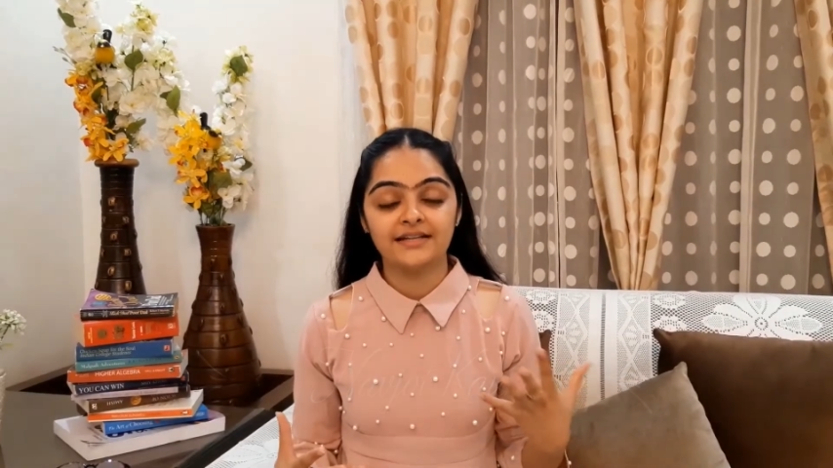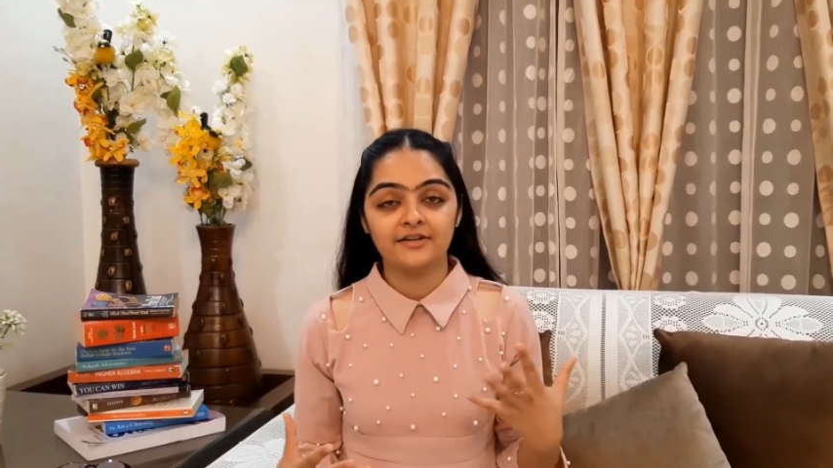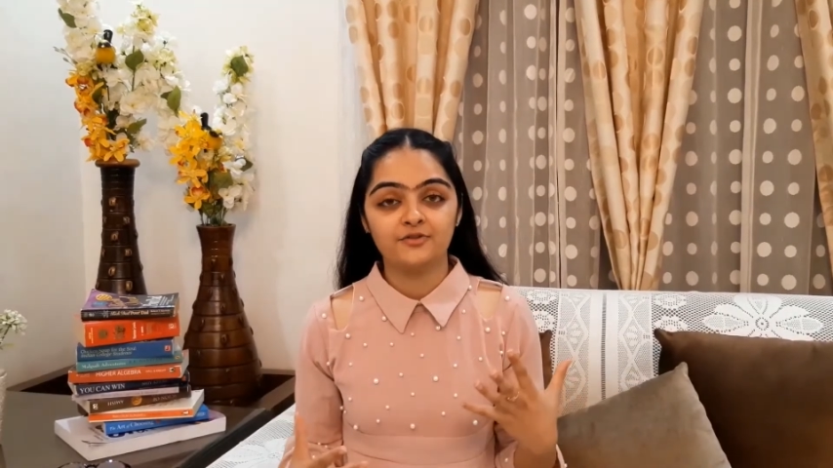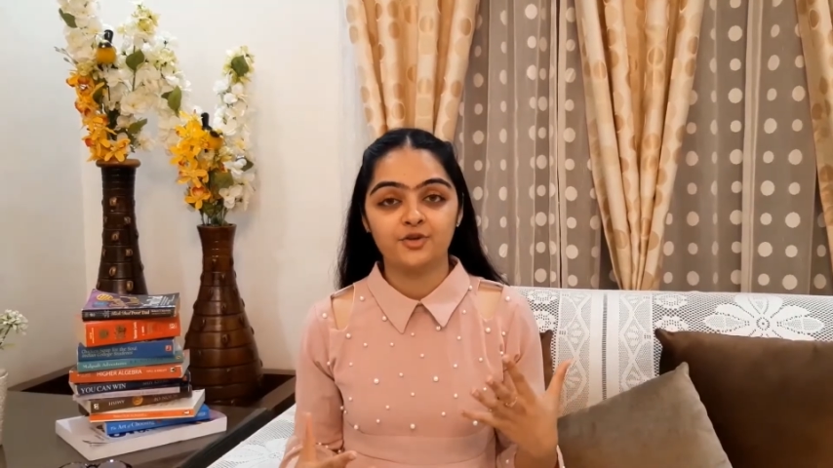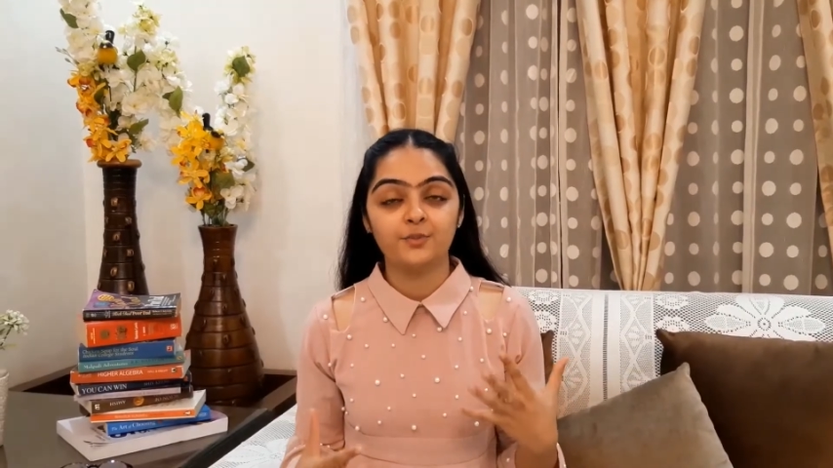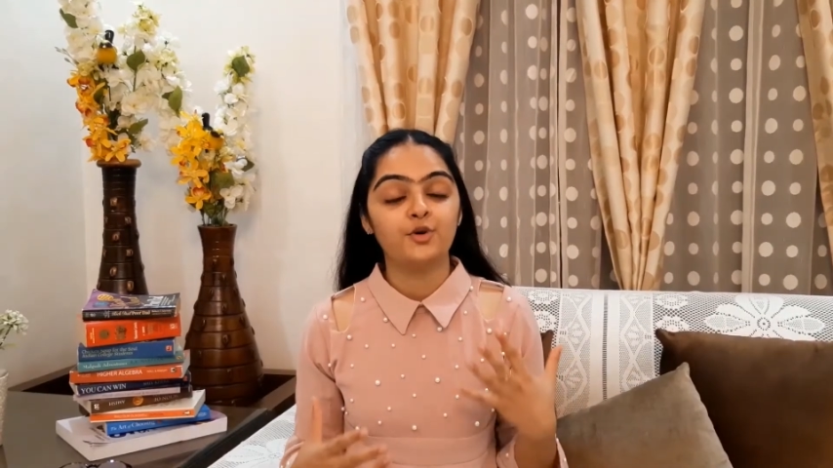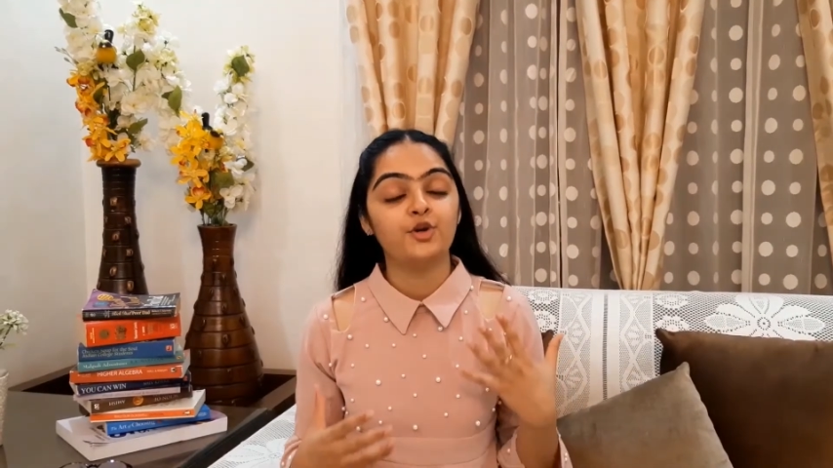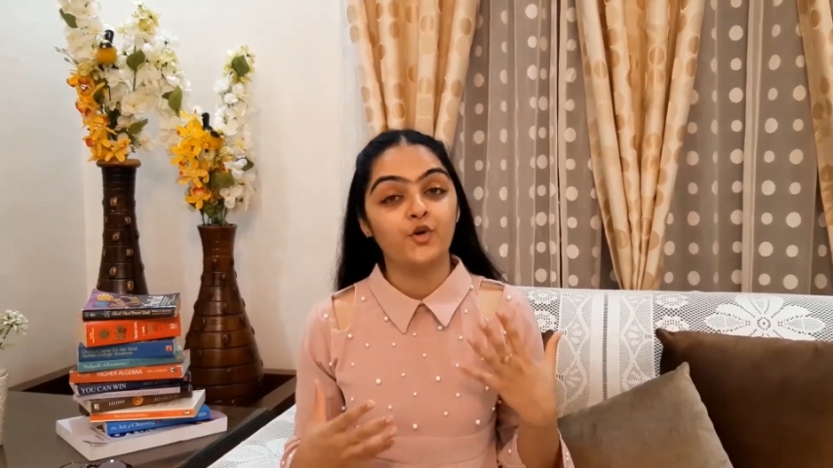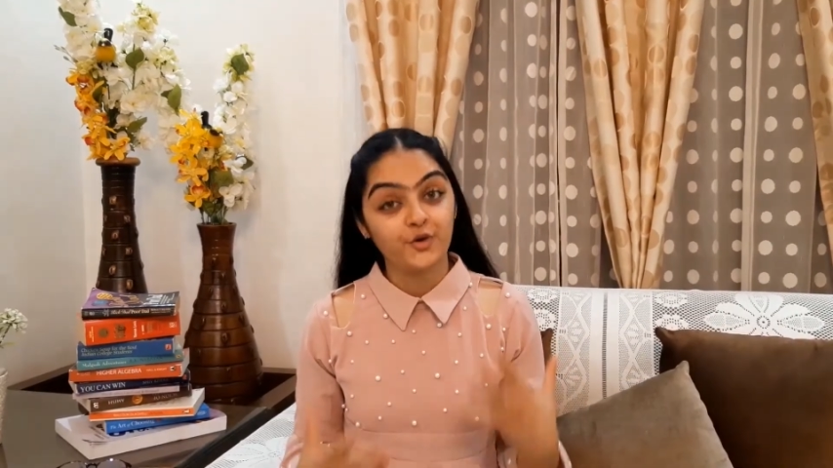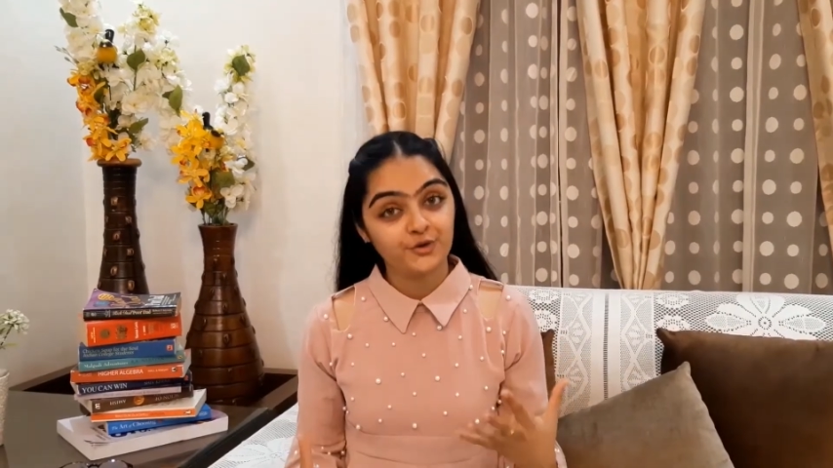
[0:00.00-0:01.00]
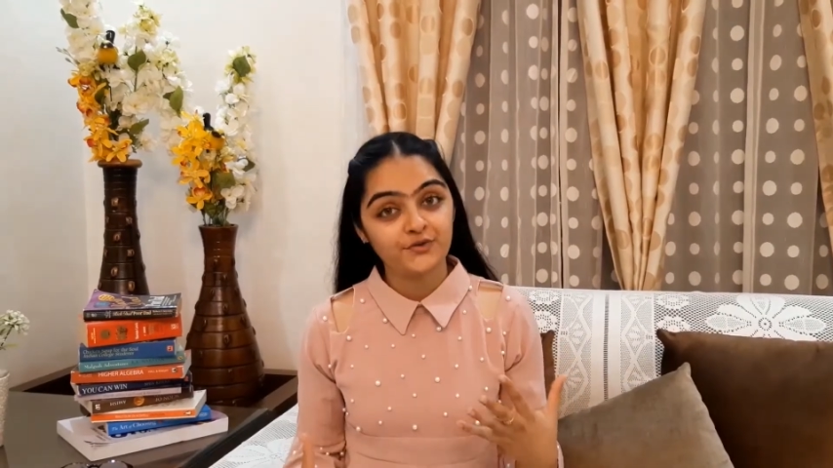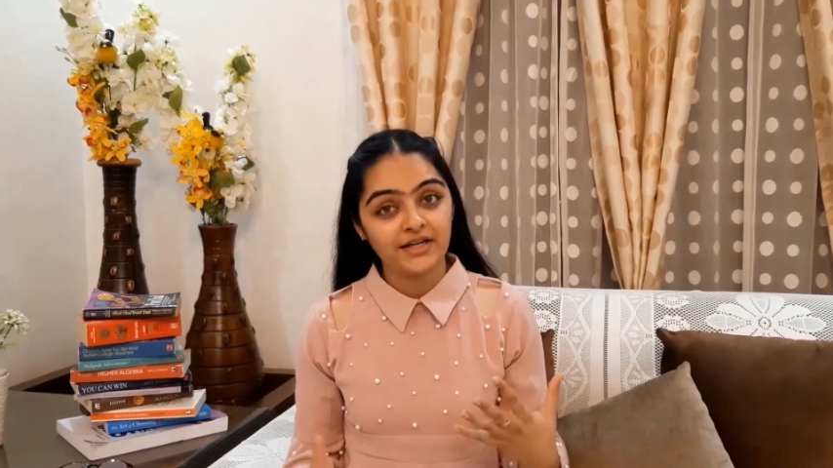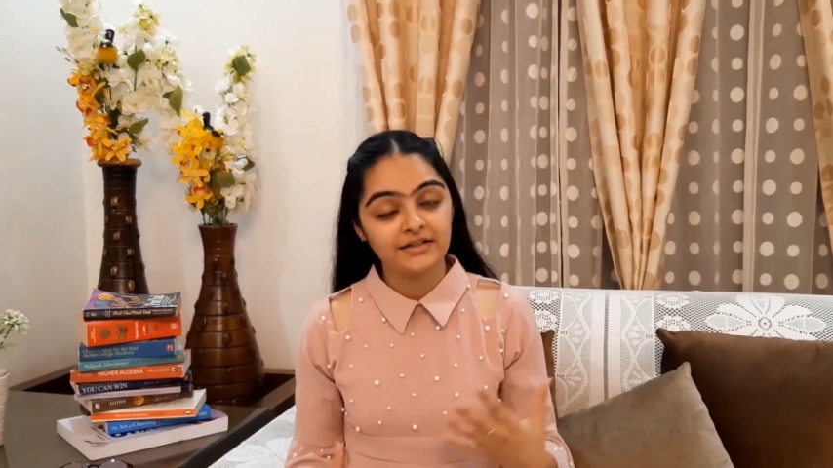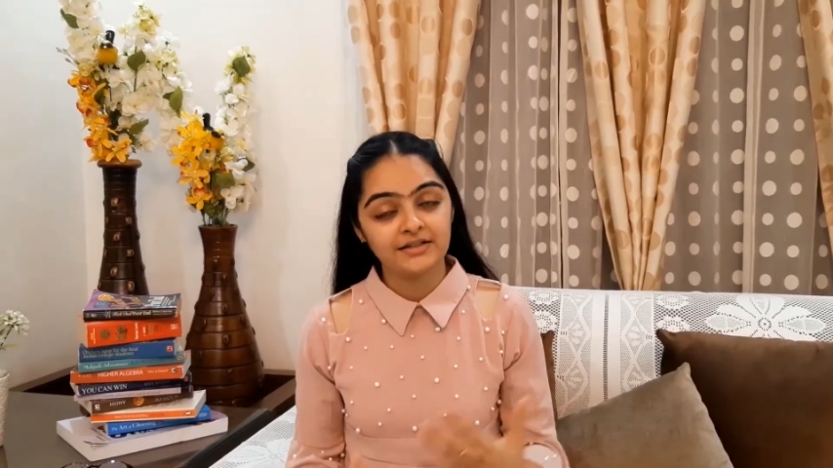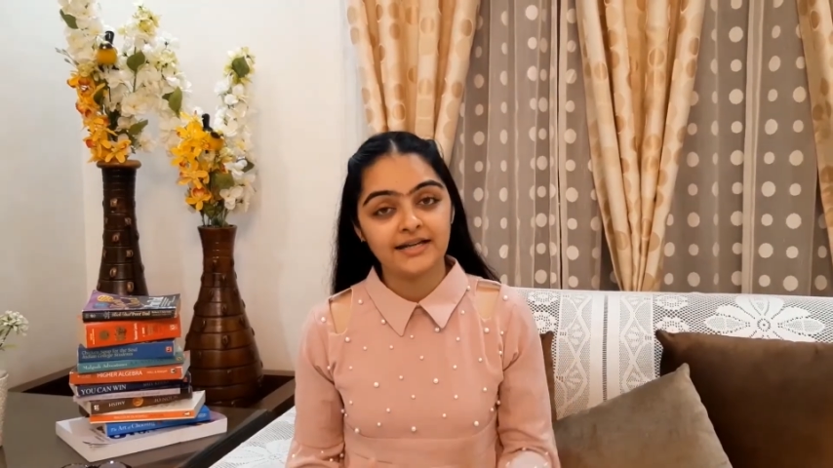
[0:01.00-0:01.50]
get from a lot of
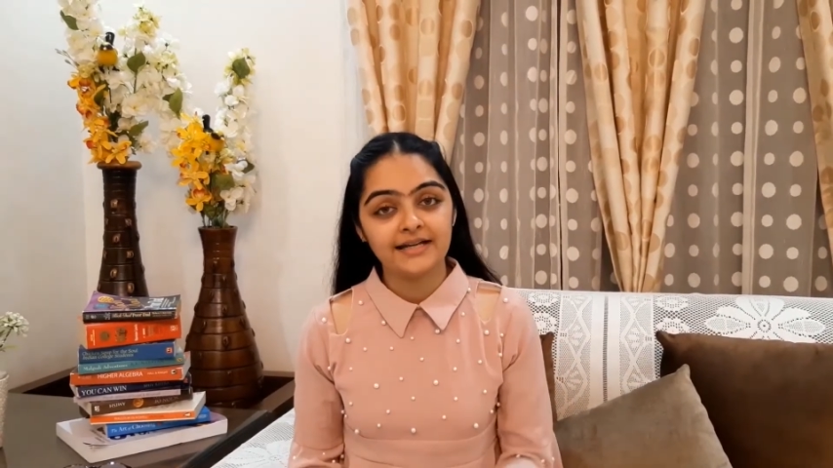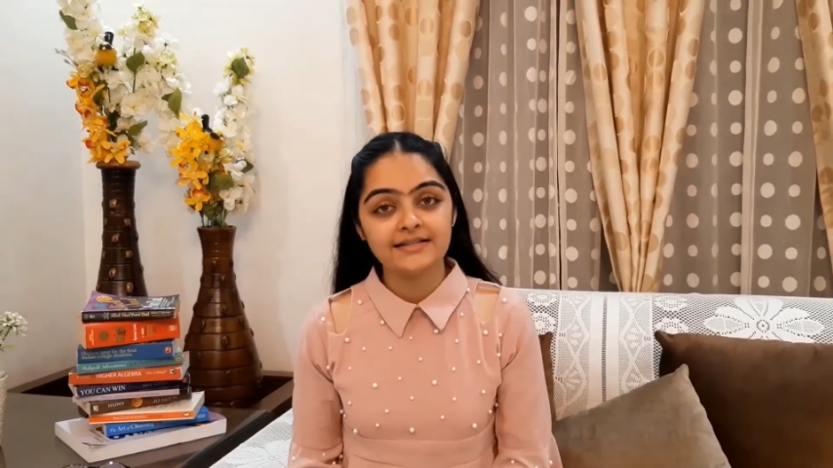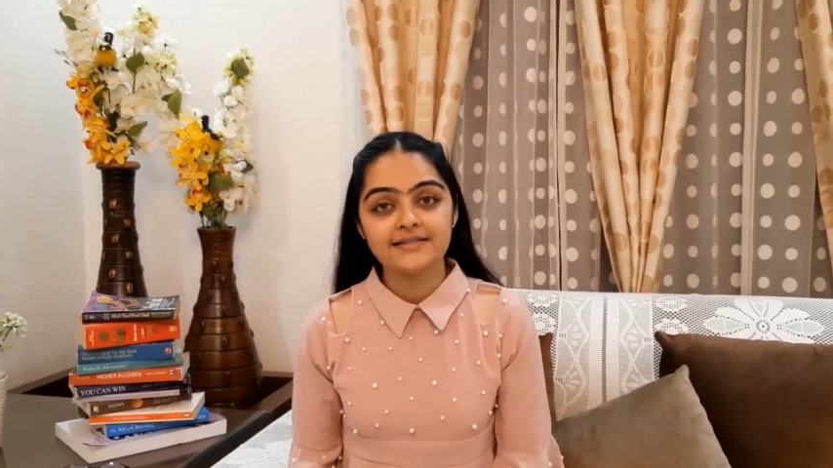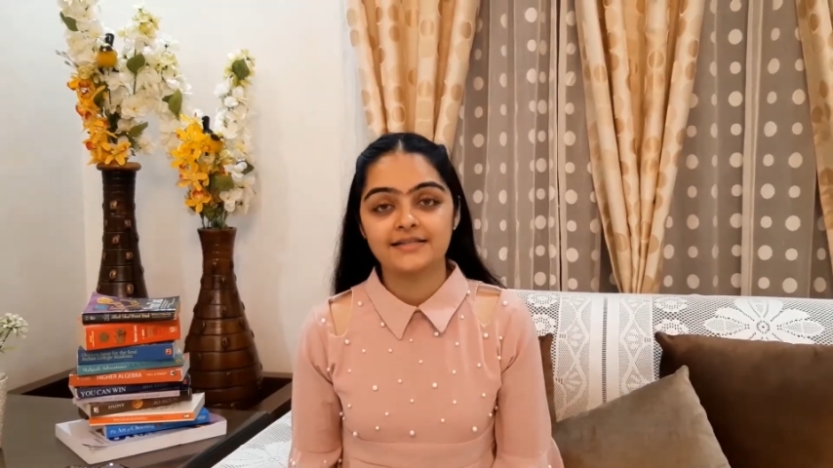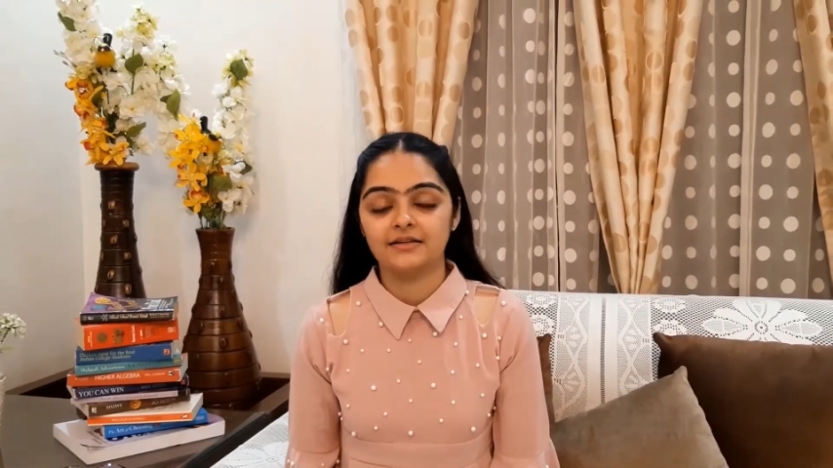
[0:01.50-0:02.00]
undergrads